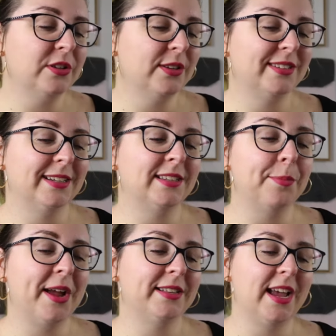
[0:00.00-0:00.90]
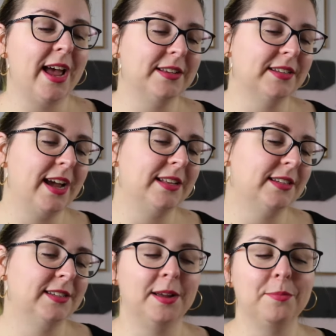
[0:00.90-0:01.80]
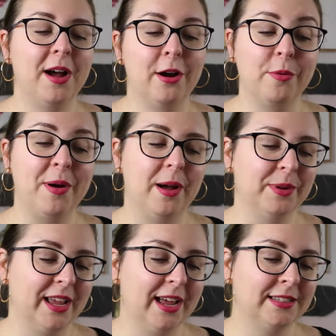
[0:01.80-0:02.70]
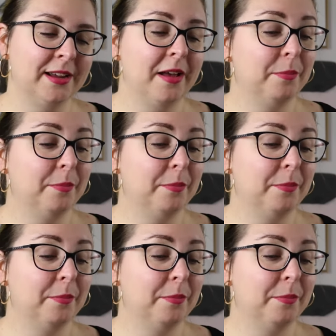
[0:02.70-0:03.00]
So it says, some cats are house cats, some are apartment cats,